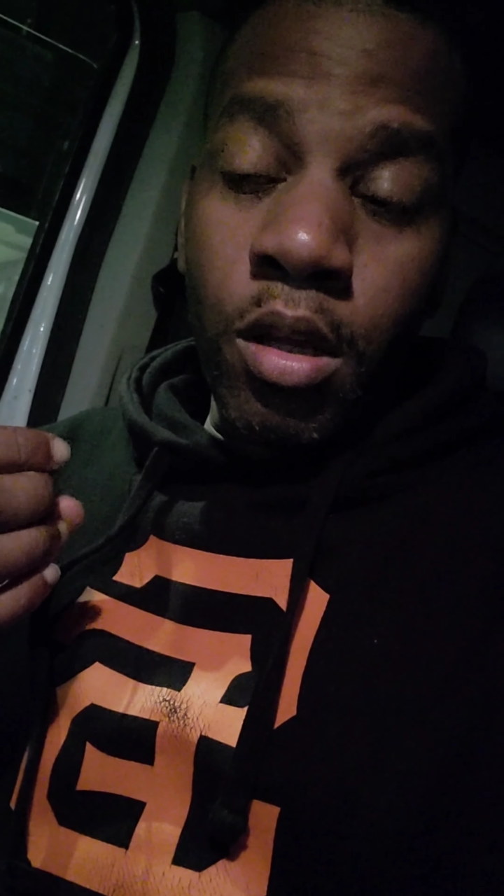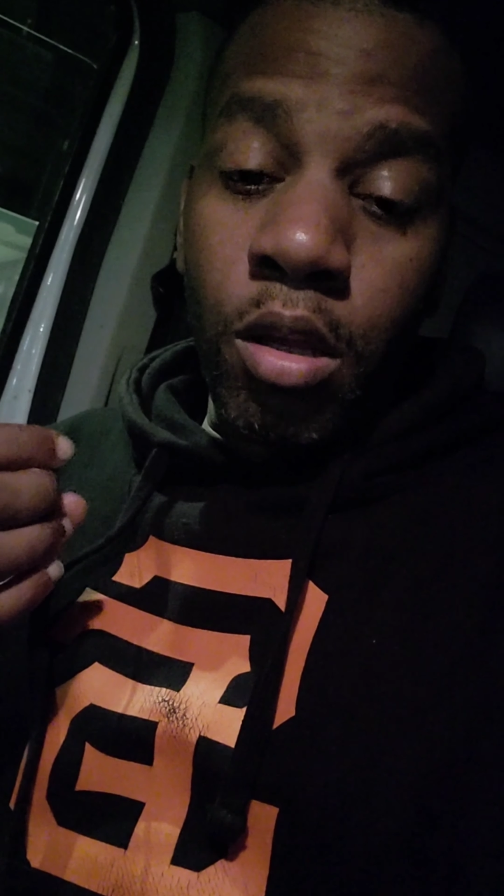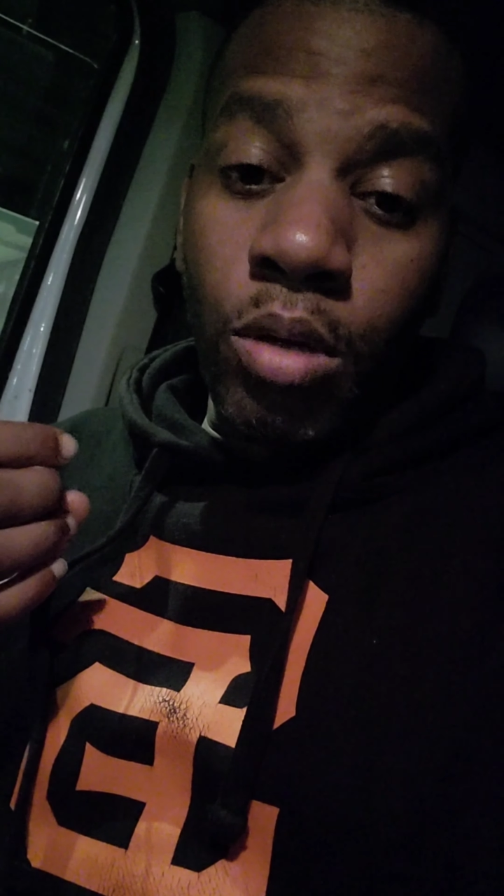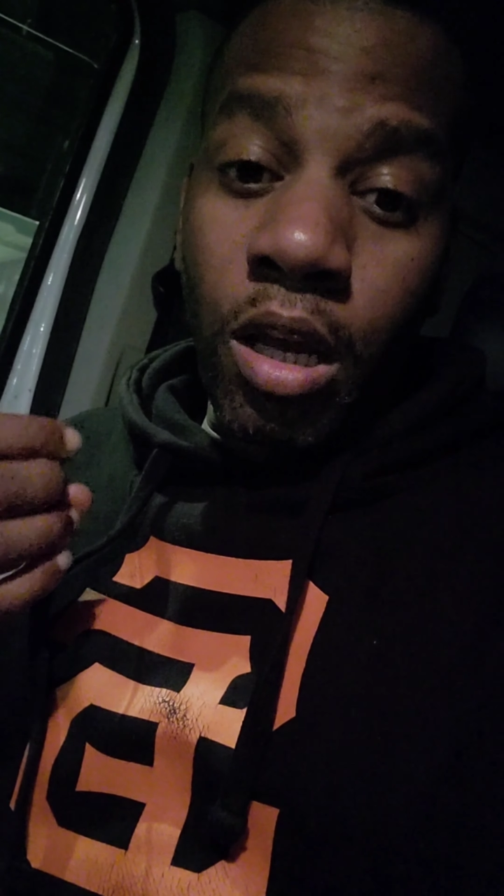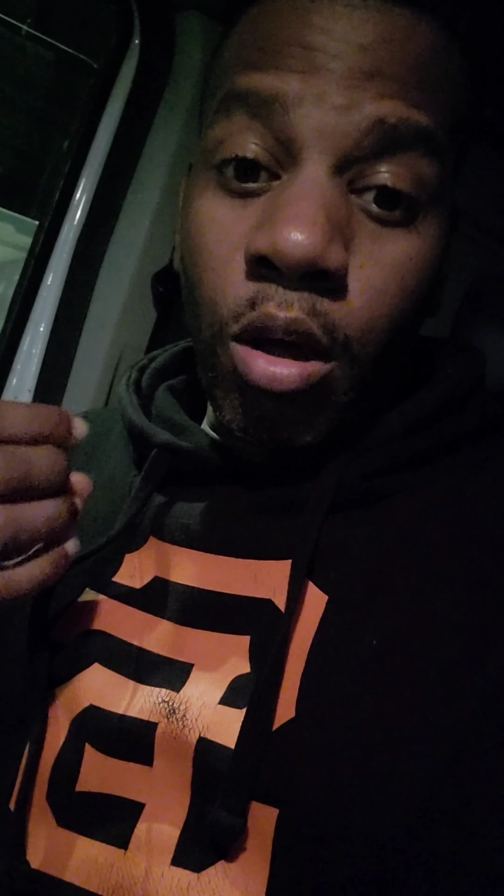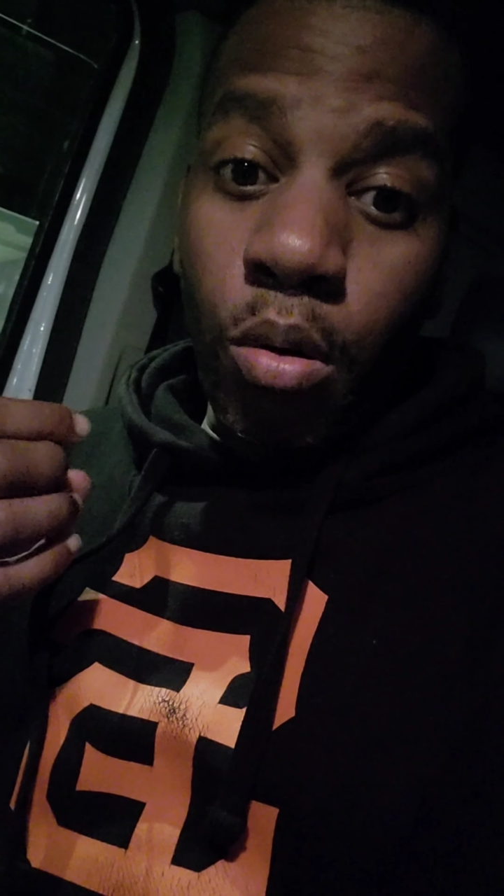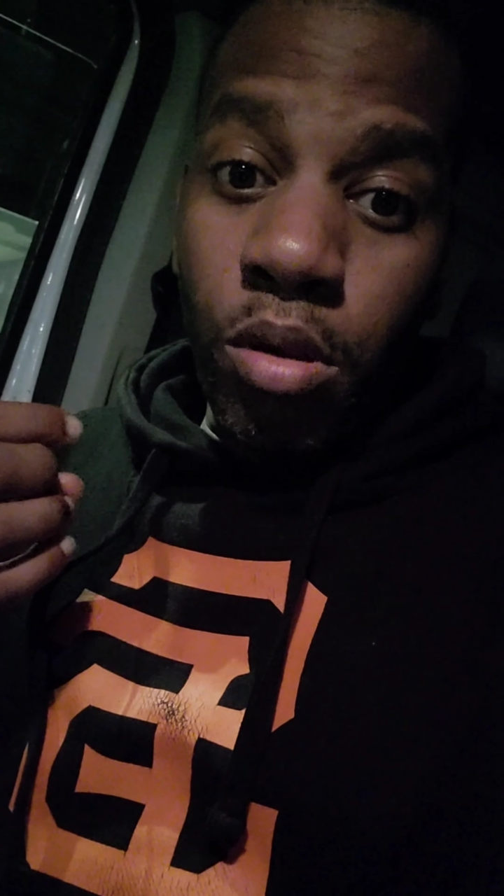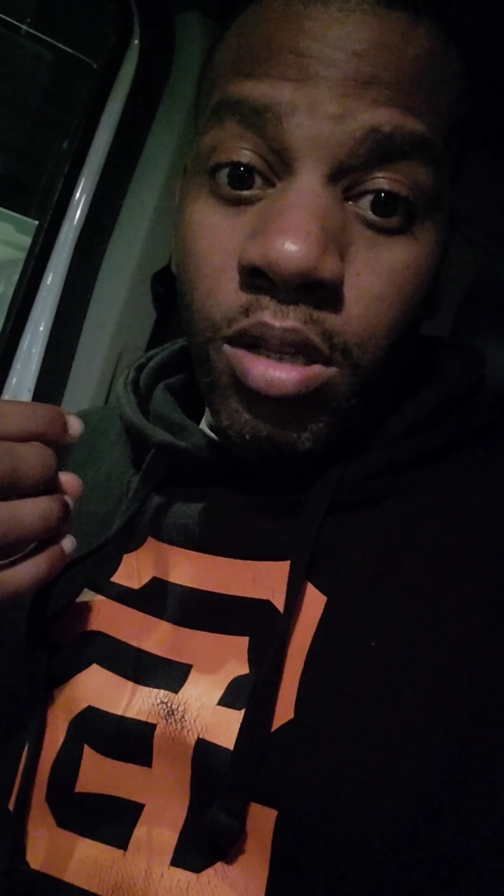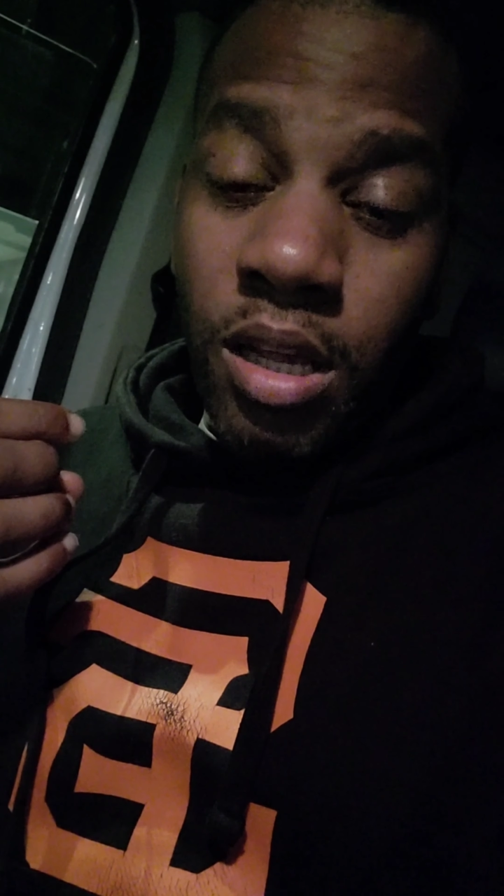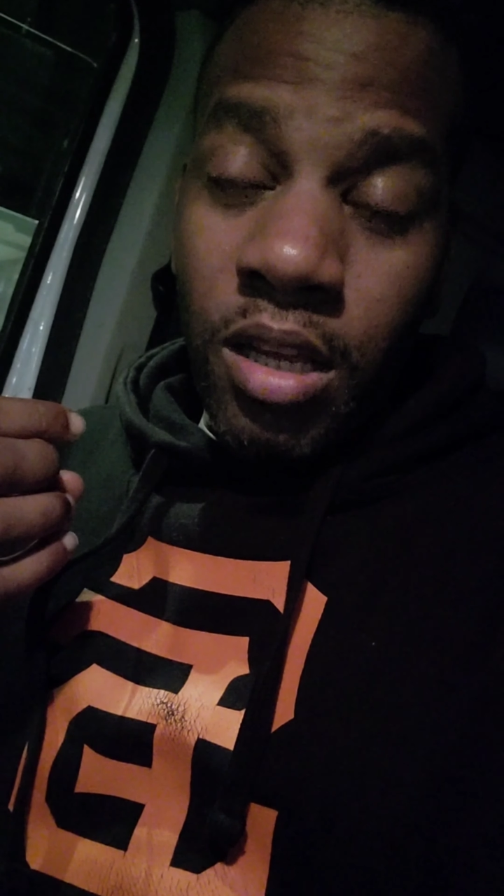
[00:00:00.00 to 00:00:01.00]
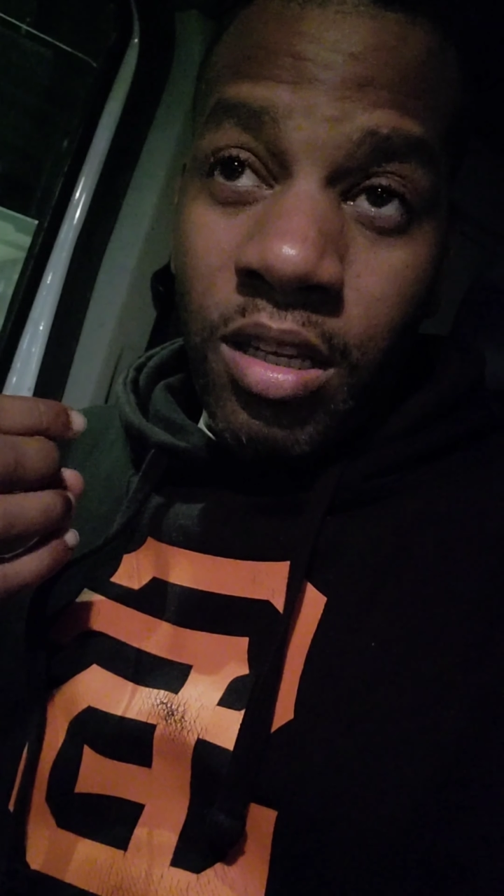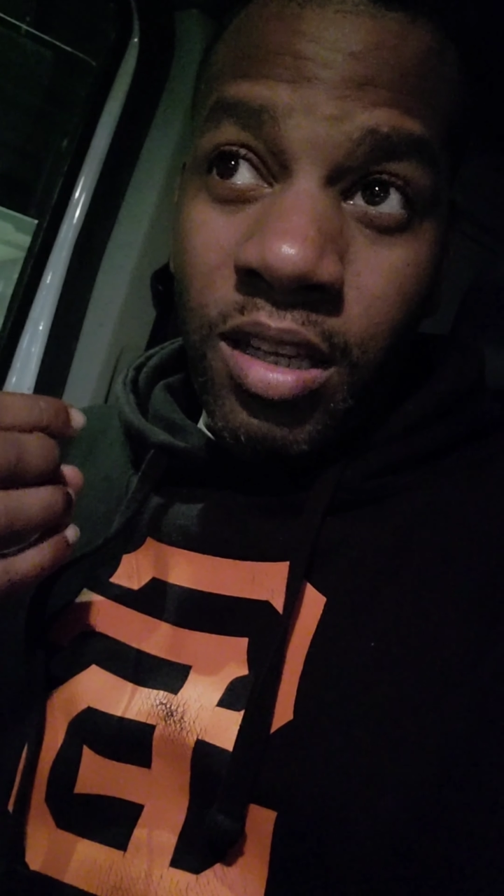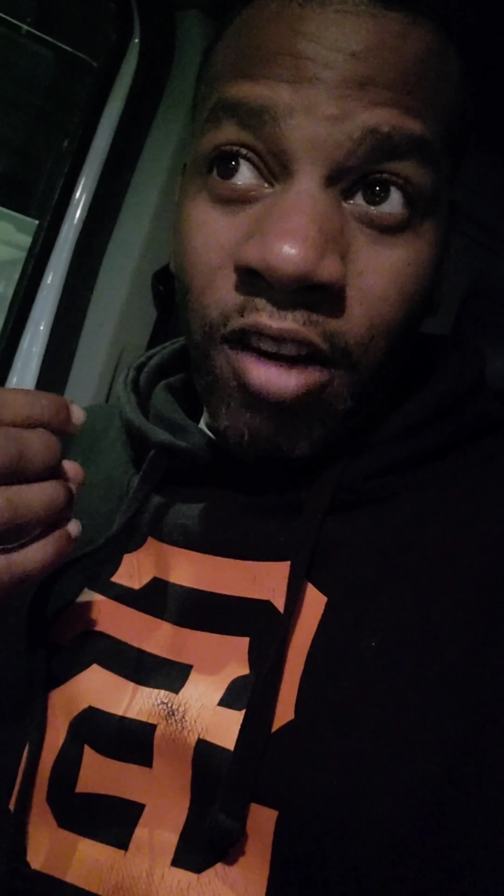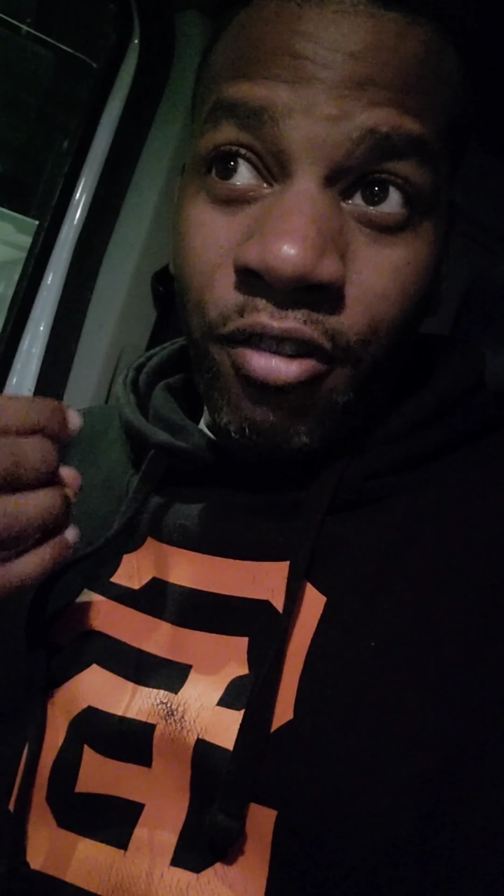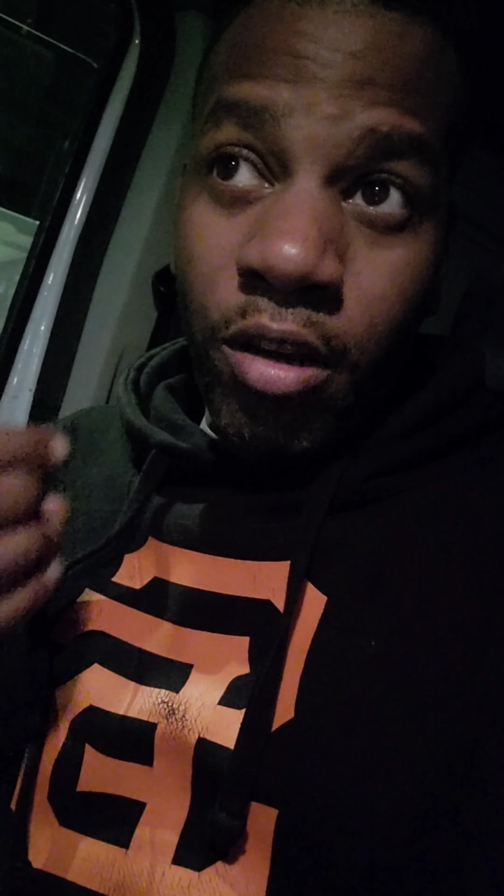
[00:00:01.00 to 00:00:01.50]
So that goes
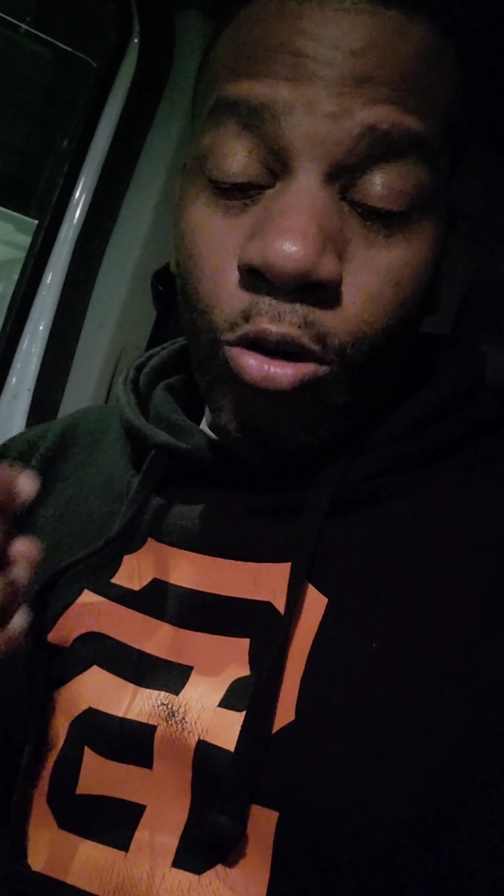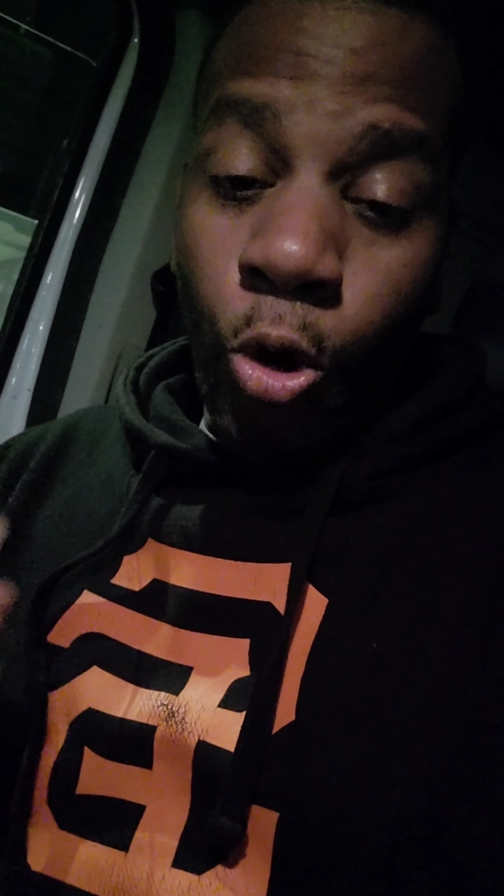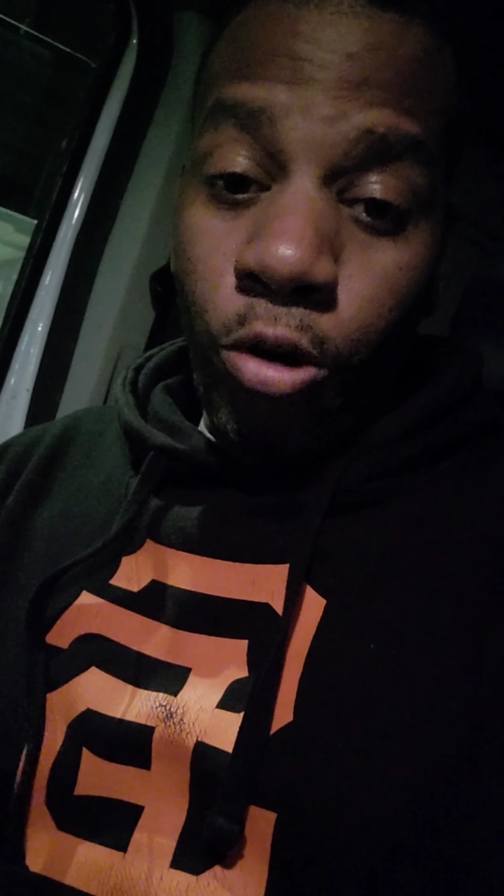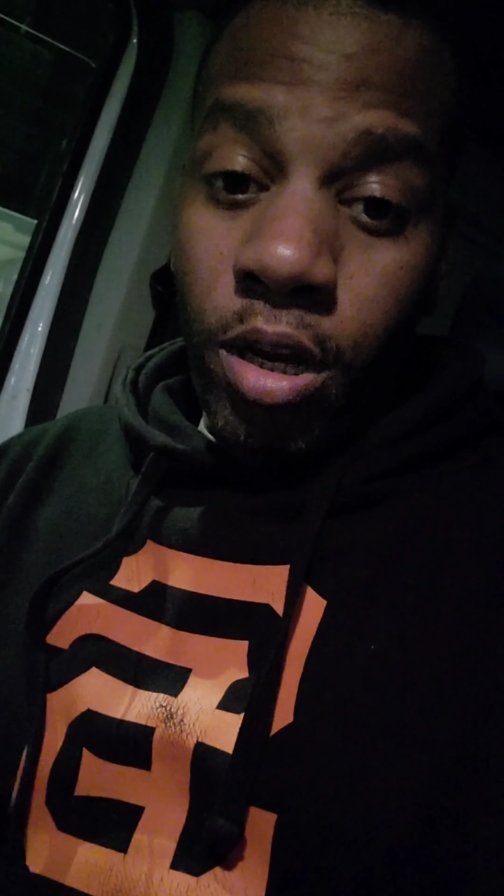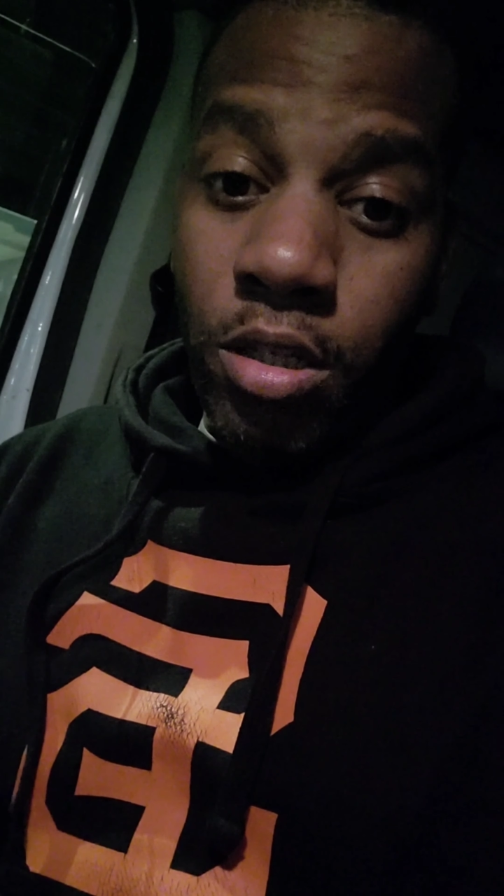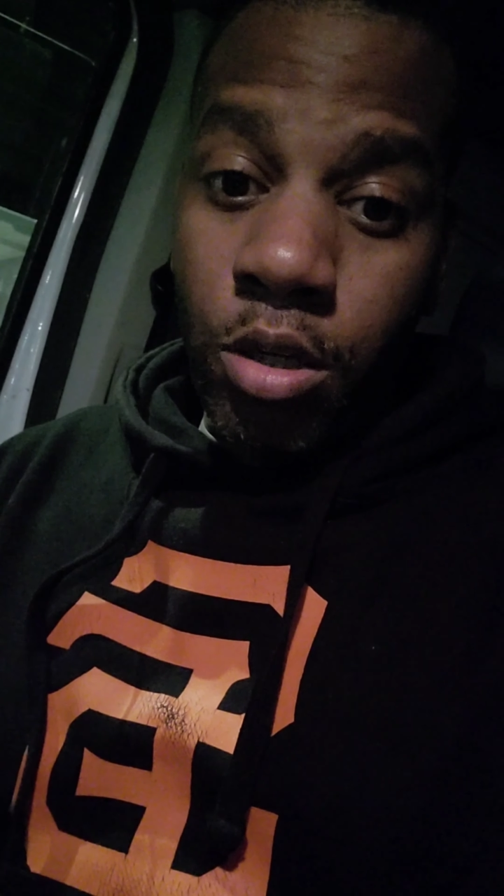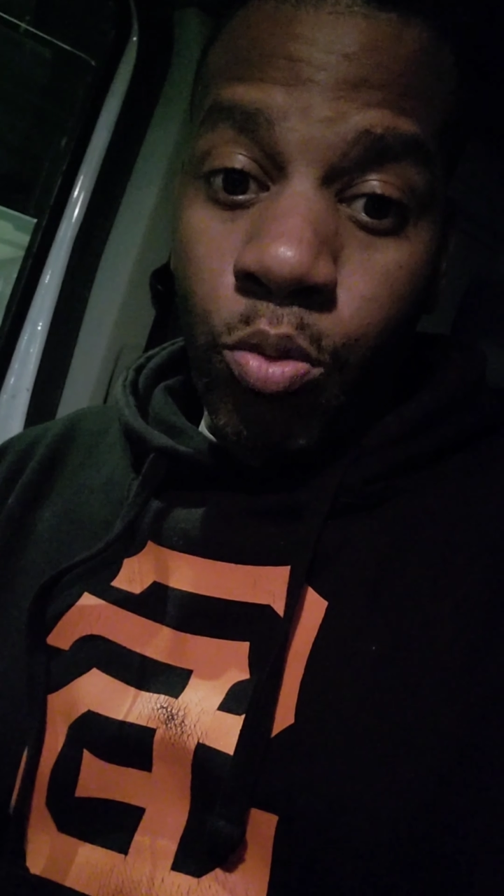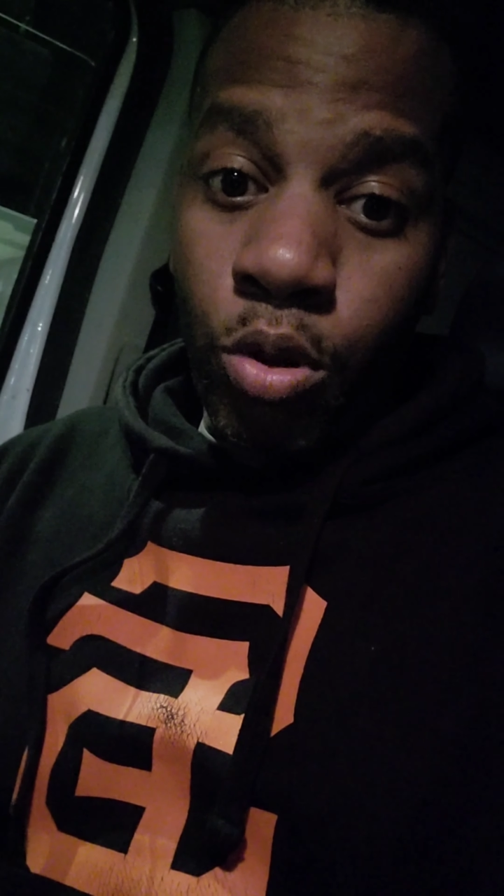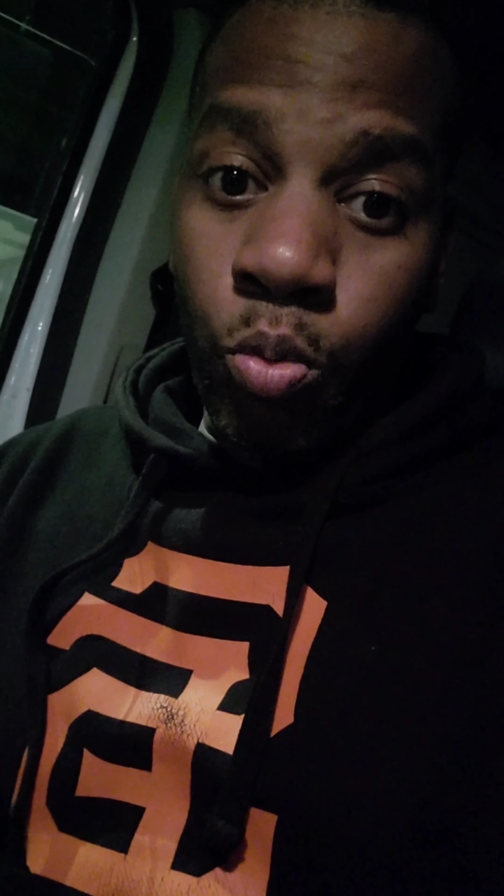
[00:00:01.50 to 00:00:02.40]
in direct correlation